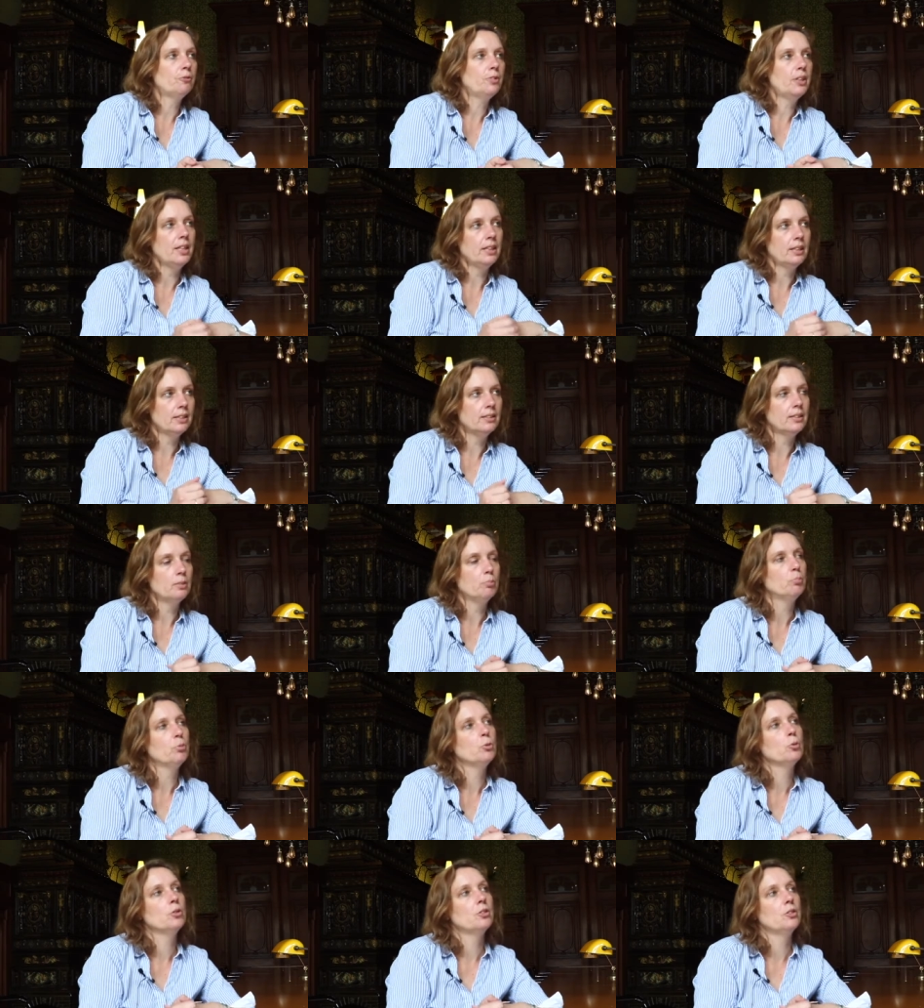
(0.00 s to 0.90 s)
think is
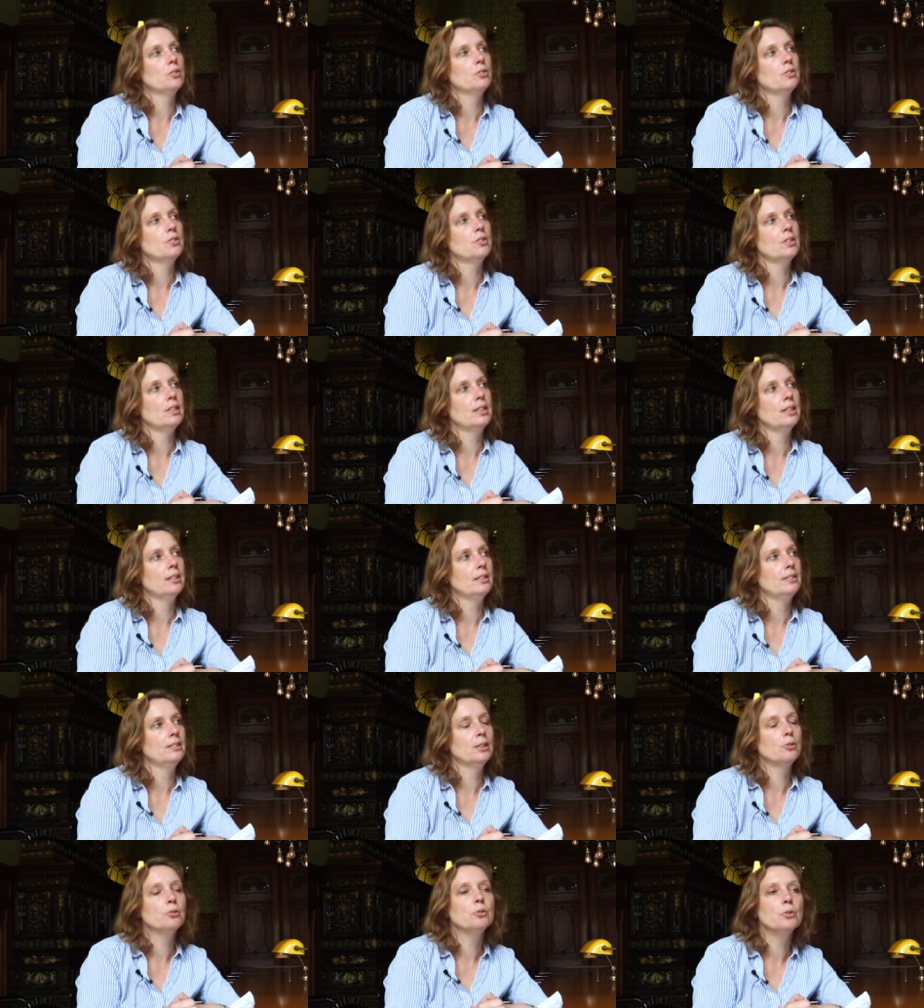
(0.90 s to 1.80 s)
important in
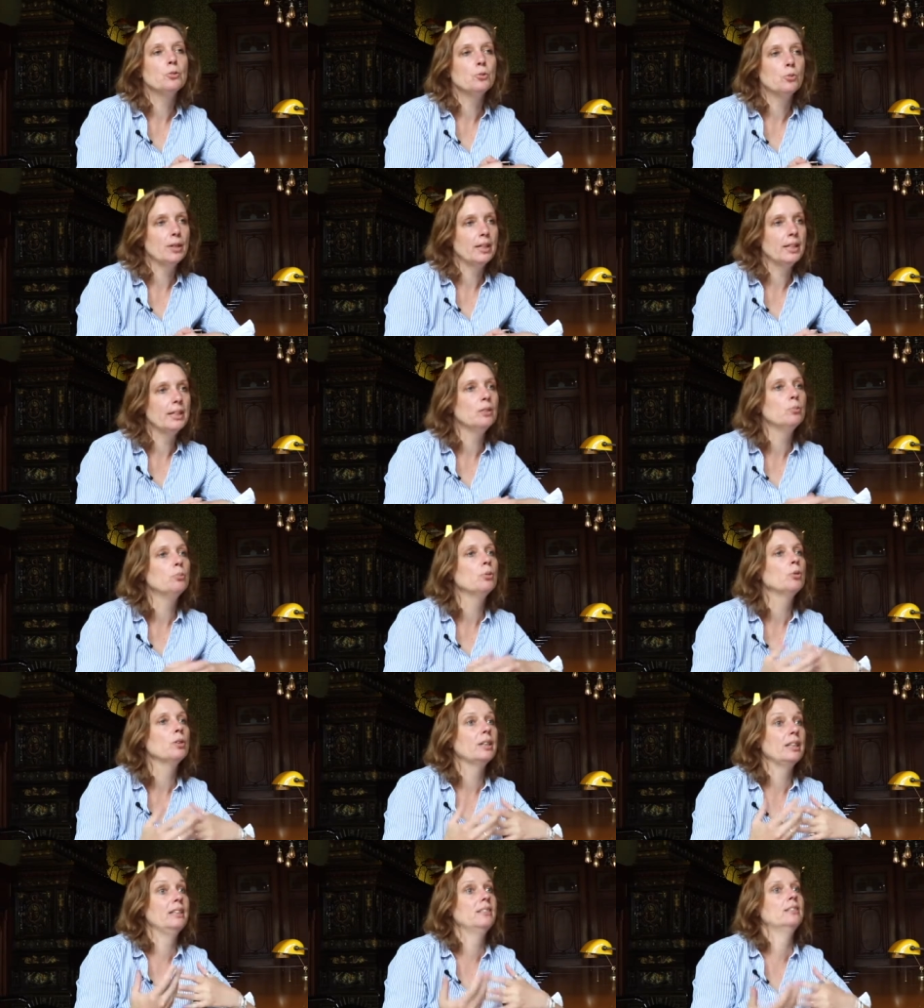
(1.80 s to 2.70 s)
a different way, a
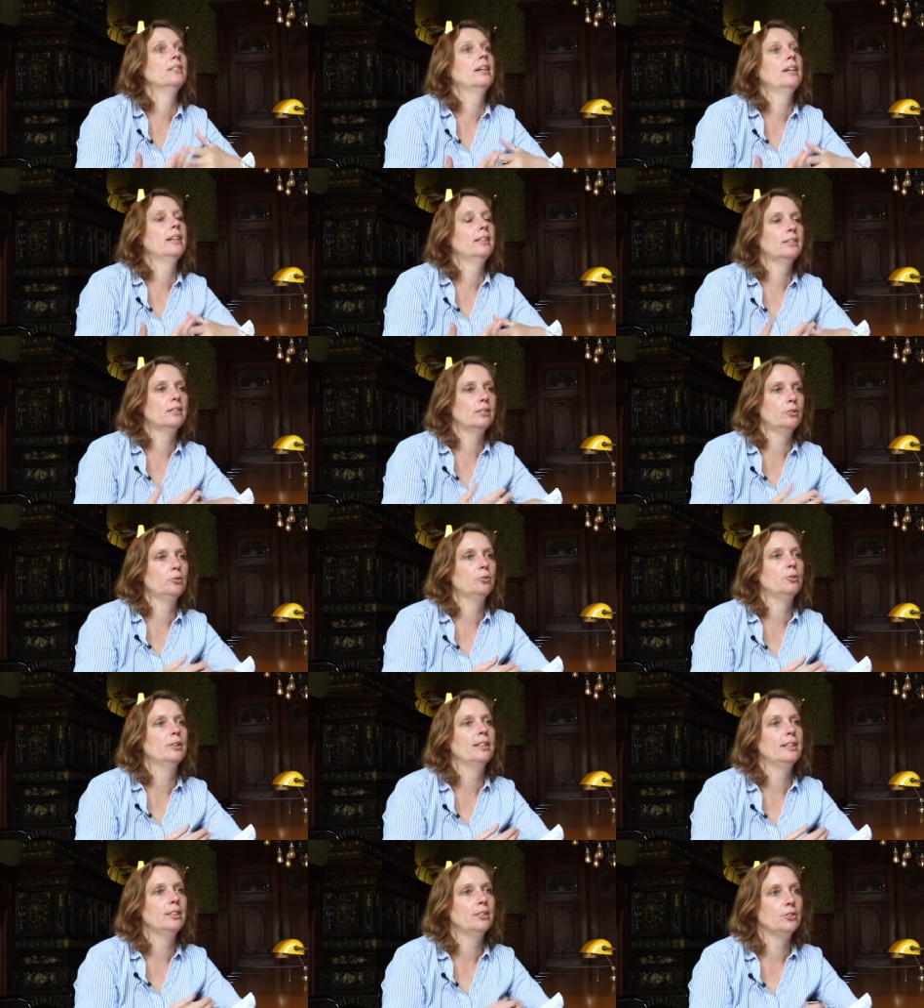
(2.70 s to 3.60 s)
more interactive
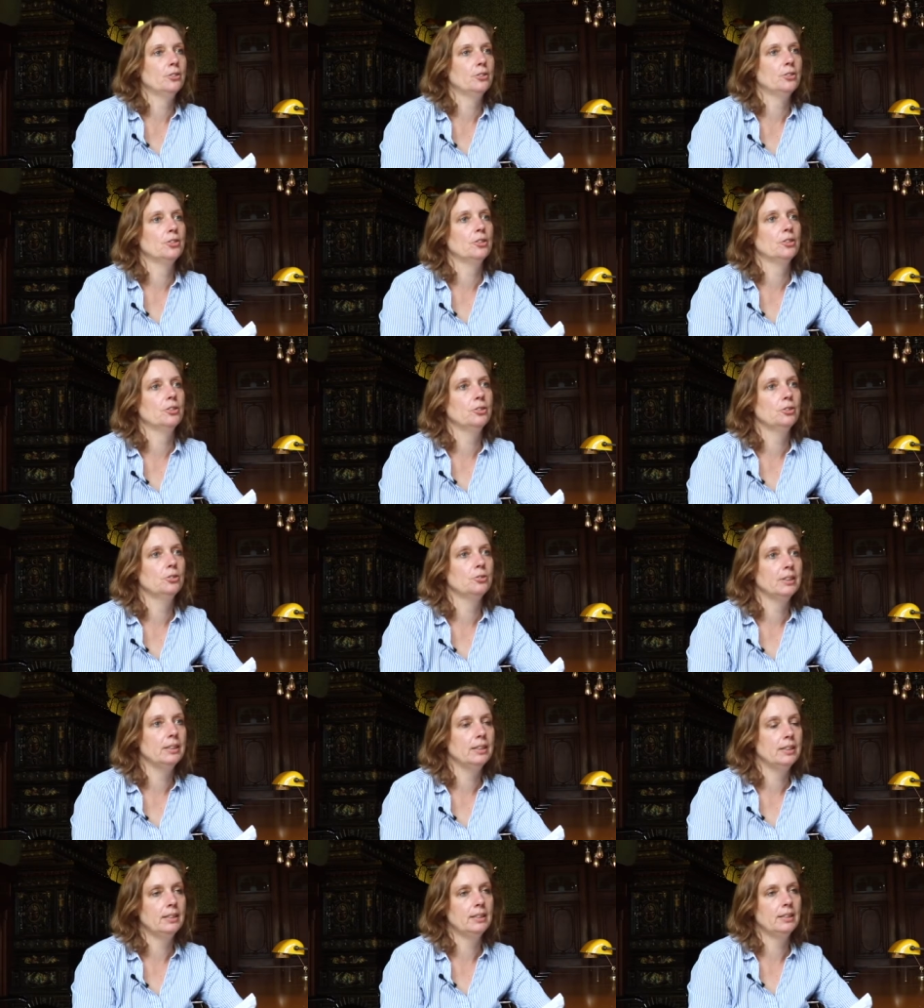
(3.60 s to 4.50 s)
way. Also, it
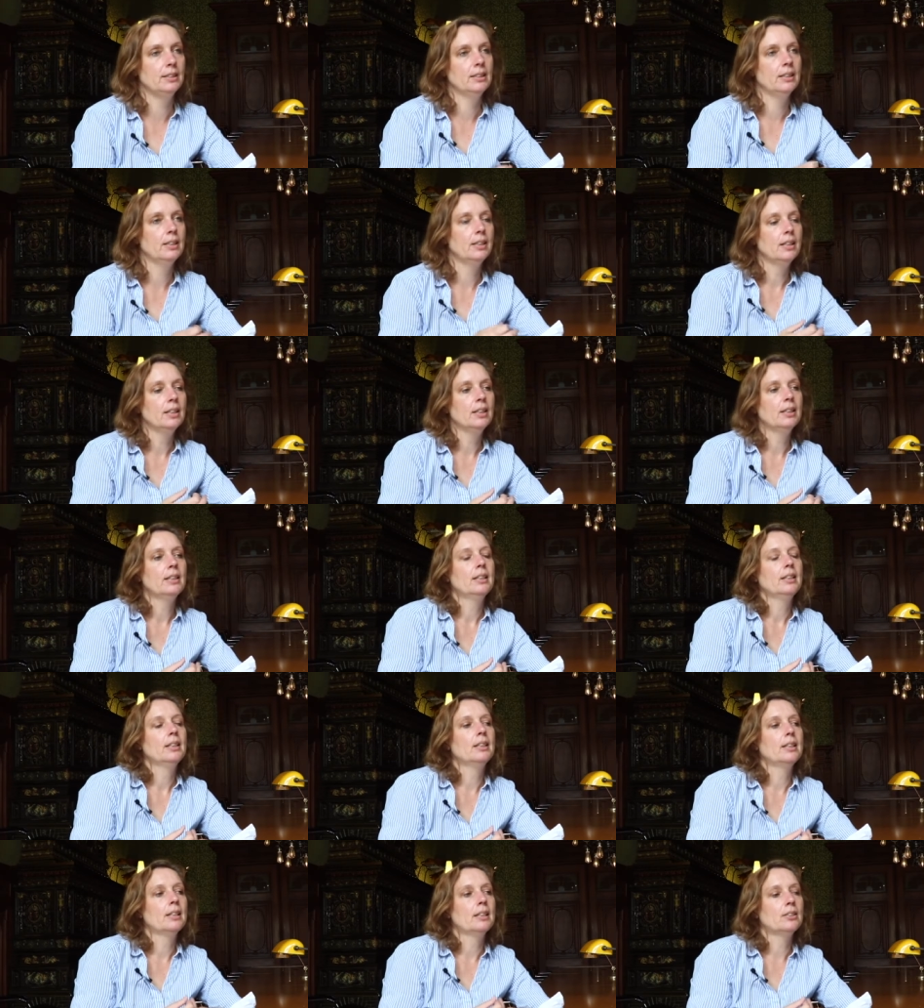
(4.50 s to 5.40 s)
really
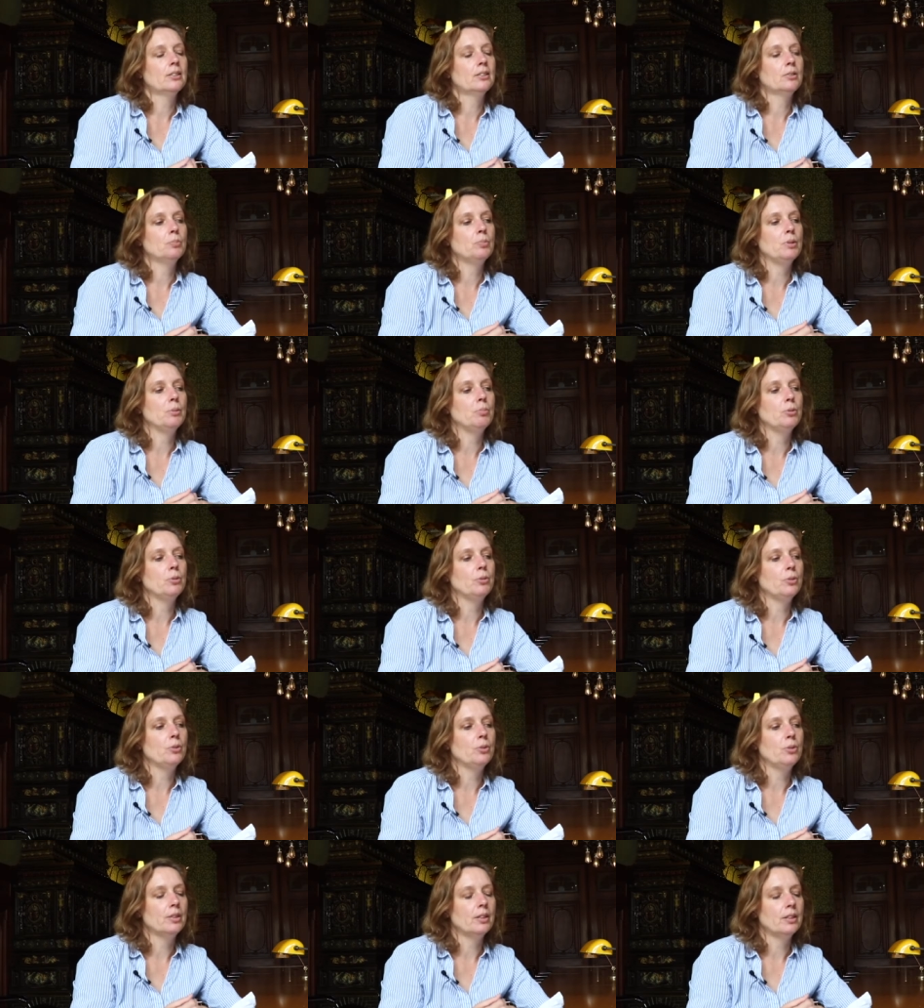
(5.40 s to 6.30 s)
gets
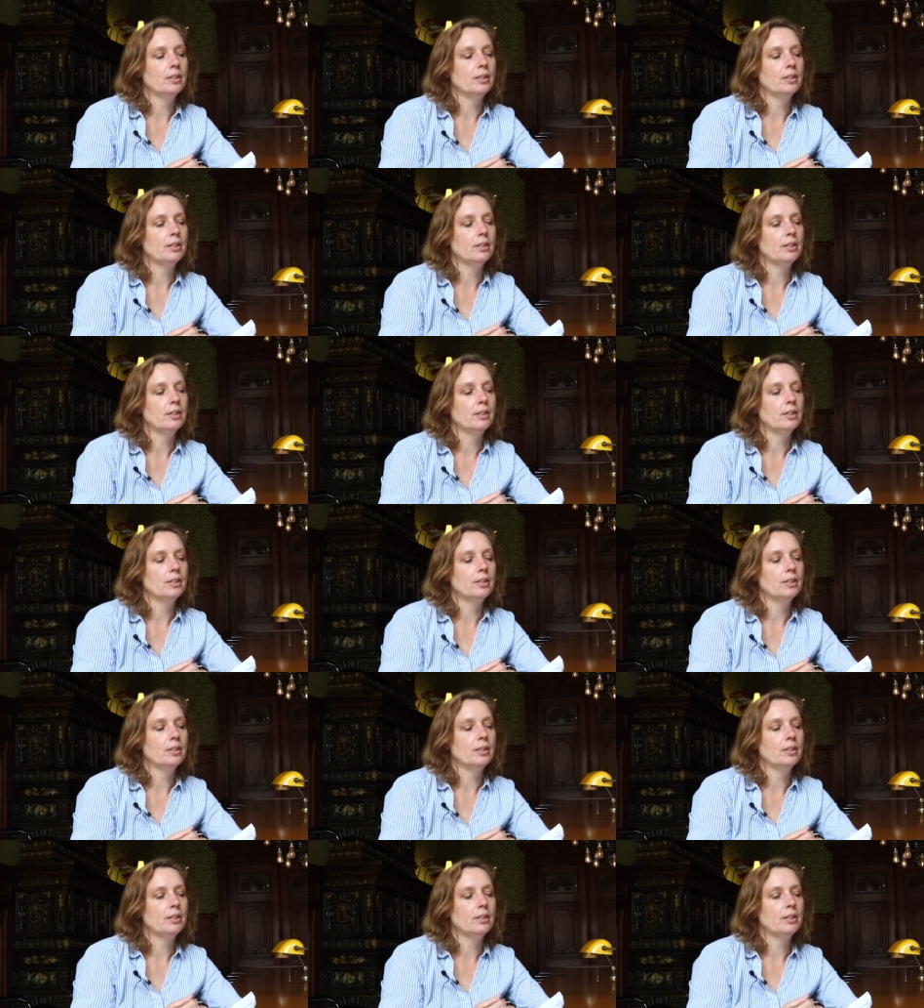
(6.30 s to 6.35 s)
people.